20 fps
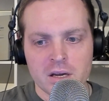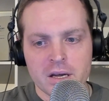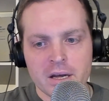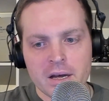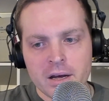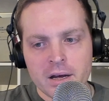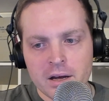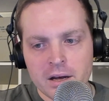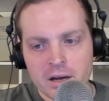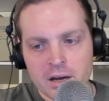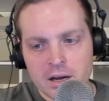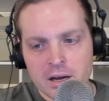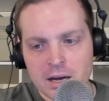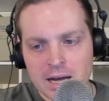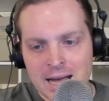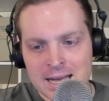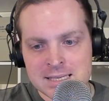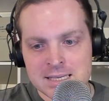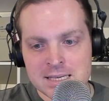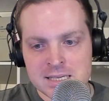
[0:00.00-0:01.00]

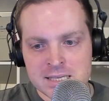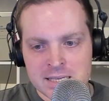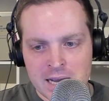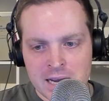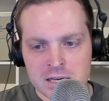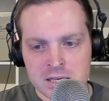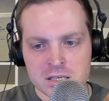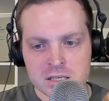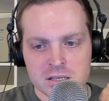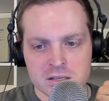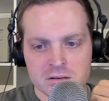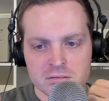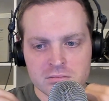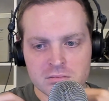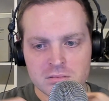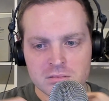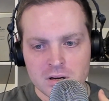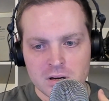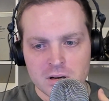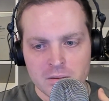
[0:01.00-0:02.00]
As it stands,
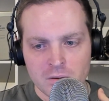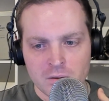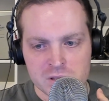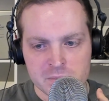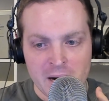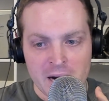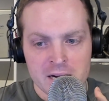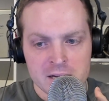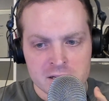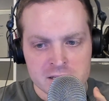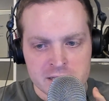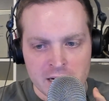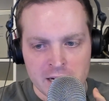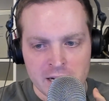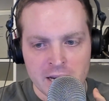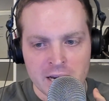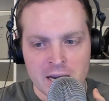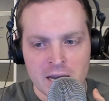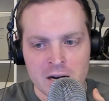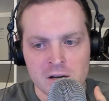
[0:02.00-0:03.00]
with my understanding,
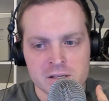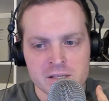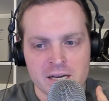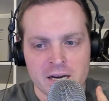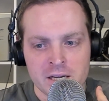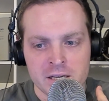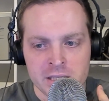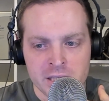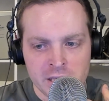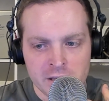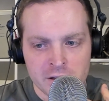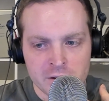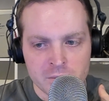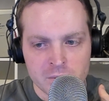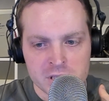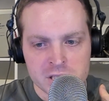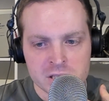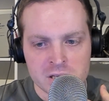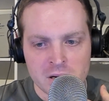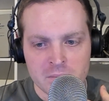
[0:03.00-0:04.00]
I cannot adhere
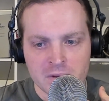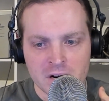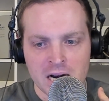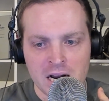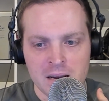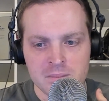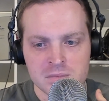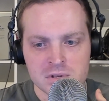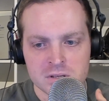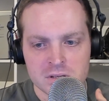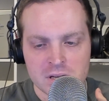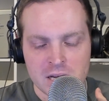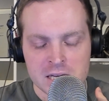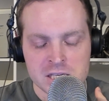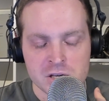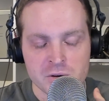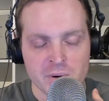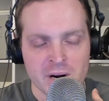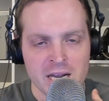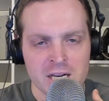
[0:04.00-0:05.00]
with some claims as
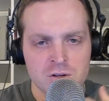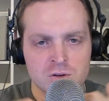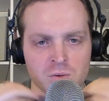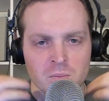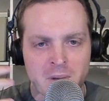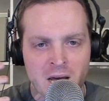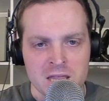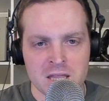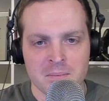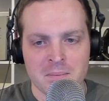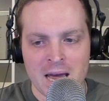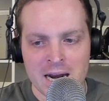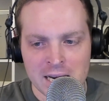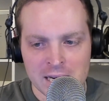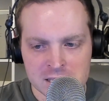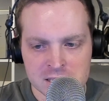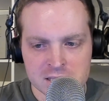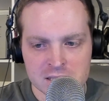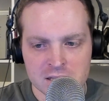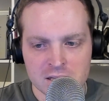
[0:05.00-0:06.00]
it relates to
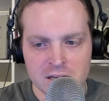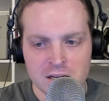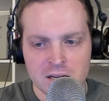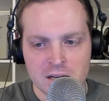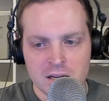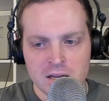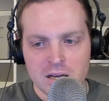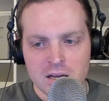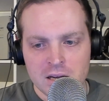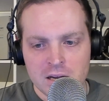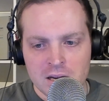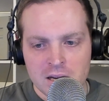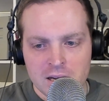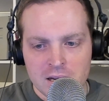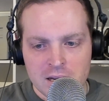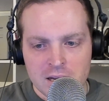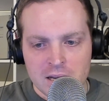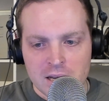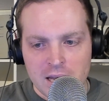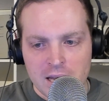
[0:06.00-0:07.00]
mathematics.
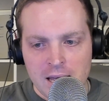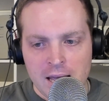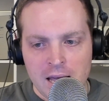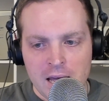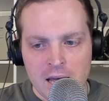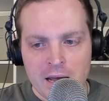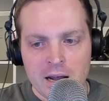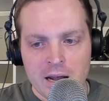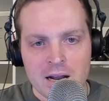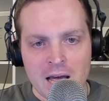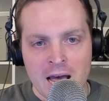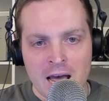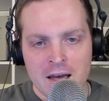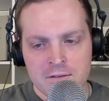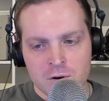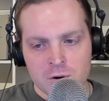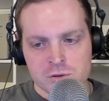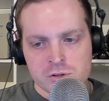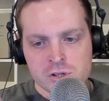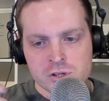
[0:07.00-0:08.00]
And I have
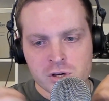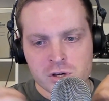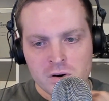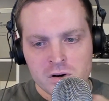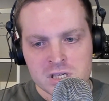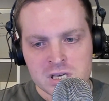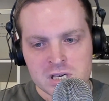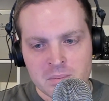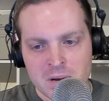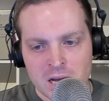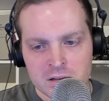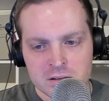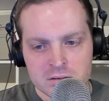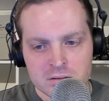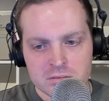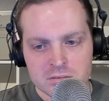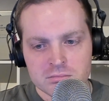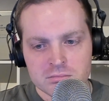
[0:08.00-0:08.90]
concerns about